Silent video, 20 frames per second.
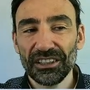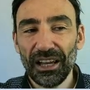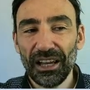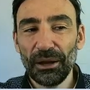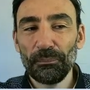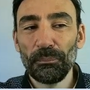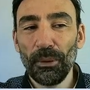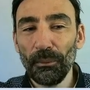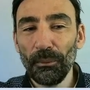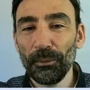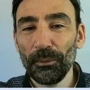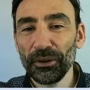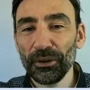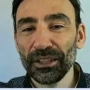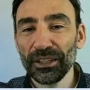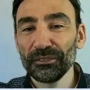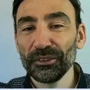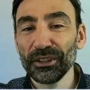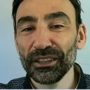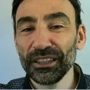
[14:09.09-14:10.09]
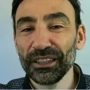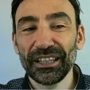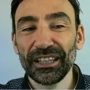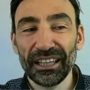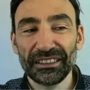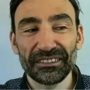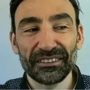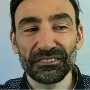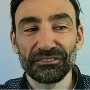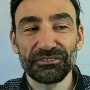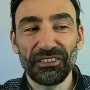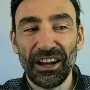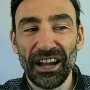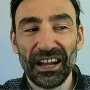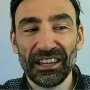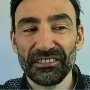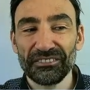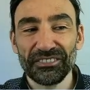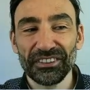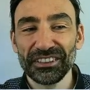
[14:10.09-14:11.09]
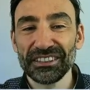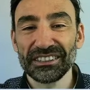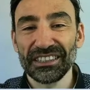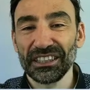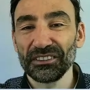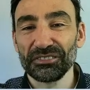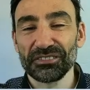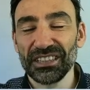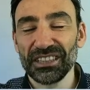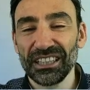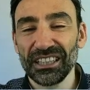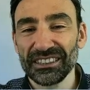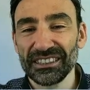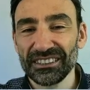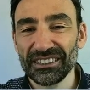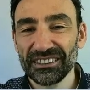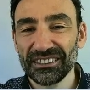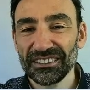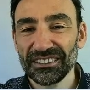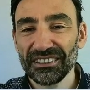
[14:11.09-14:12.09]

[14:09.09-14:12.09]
and Bob will get 5 instead of 6.